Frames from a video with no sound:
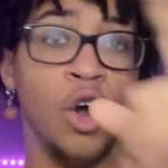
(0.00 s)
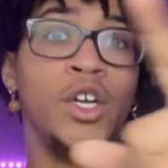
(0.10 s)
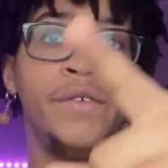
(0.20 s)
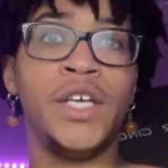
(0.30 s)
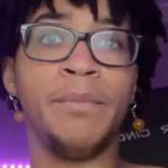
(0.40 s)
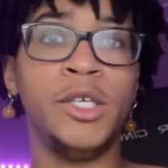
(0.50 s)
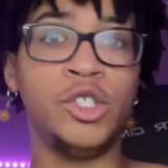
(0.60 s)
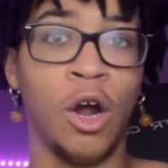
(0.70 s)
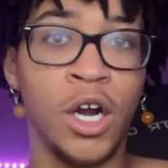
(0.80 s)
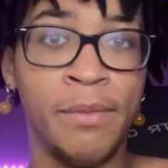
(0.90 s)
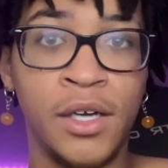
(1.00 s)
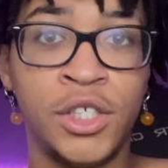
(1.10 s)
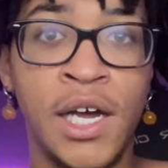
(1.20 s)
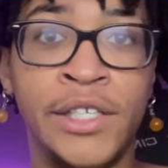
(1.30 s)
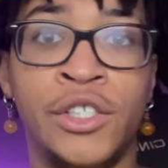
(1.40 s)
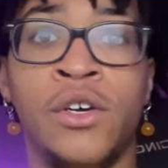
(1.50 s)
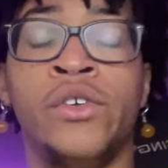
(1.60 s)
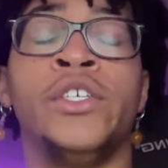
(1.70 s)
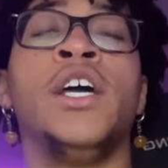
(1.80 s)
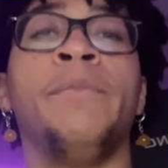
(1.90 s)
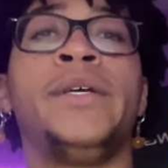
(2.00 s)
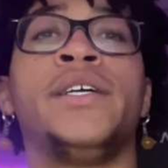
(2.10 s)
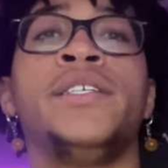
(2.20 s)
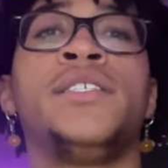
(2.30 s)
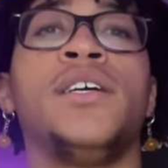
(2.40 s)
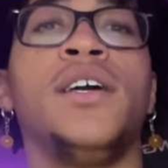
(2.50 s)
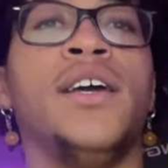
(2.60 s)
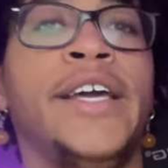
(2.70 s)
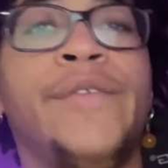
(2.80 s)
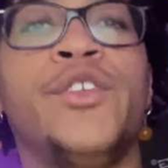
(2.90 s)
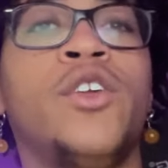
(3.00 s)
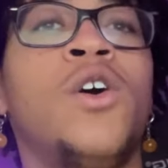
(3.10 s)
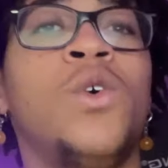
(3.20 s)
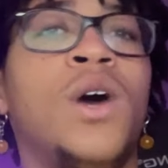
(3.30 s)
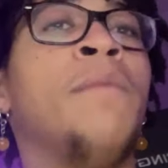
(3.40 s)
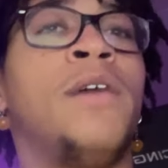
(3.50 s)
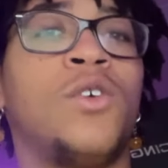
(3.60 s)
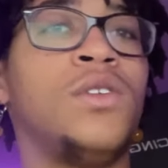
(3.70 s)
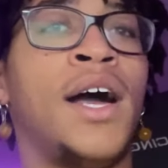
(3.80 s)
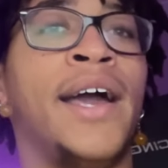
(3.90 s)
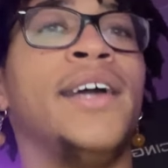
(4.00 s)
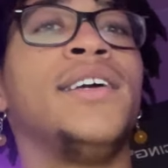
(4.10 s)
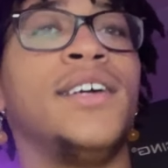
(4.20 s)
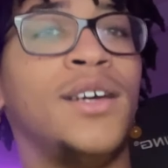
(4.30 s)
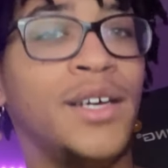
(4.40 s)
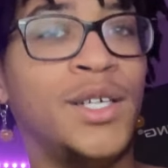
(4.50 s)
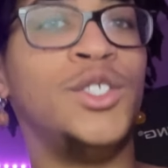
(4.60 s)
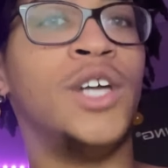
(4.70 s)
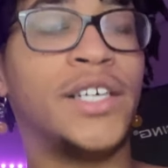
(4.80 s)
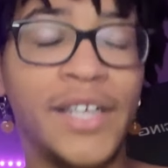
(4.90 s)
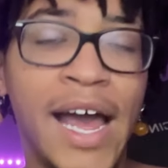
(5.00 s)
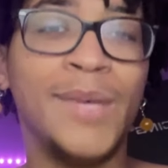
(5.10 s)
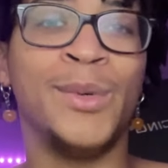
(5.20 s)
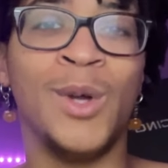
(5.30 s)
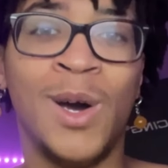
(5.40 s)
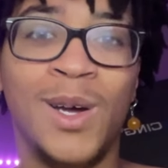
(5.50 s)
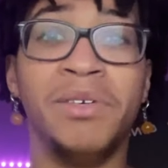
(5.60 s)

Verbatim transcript: Don't even get me started about Jon Jones because even though I'm not going to lie, he's ducking Aspinall.